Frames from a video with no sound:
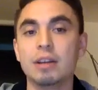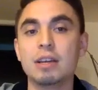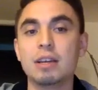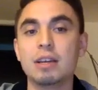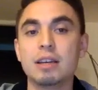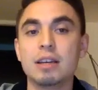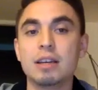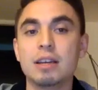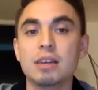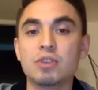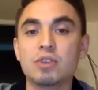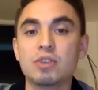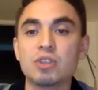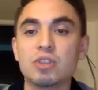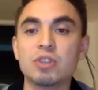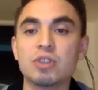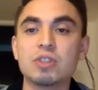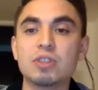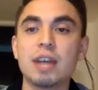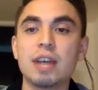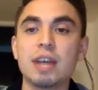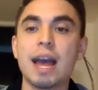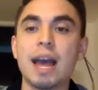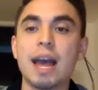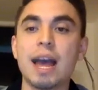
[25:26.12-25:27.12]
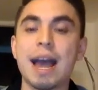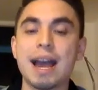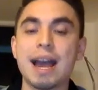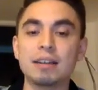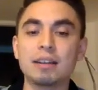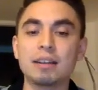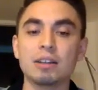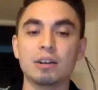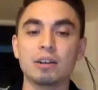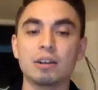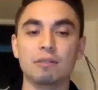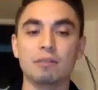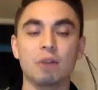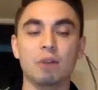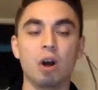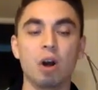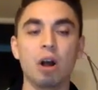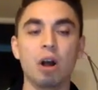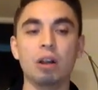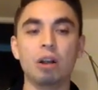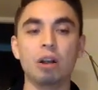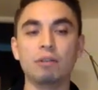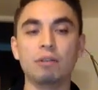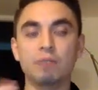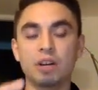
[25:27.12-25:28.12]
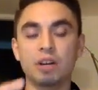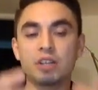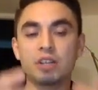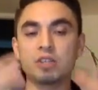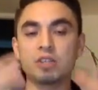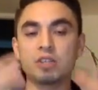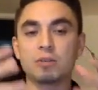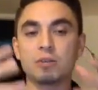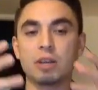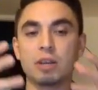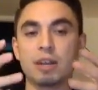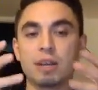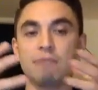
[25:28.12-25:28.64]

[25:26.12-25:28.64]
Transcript: It's just the act of all of us